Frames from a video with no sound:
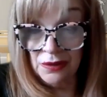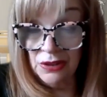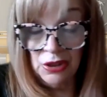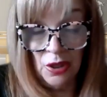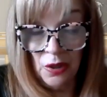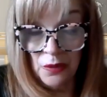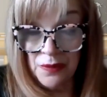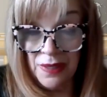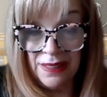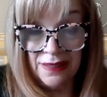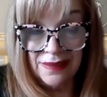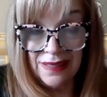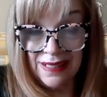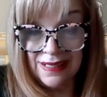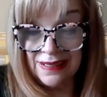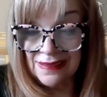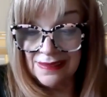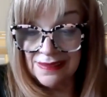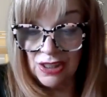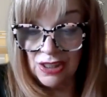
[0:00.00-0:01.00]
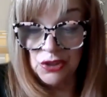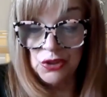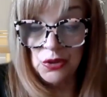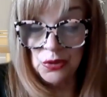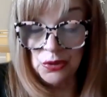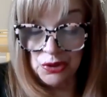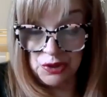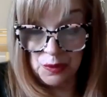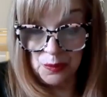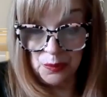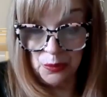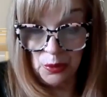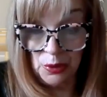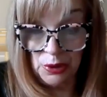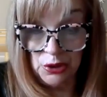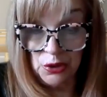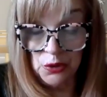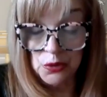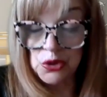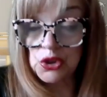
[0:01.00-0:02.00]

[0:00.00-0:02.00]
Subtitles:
you know, they continue to support you.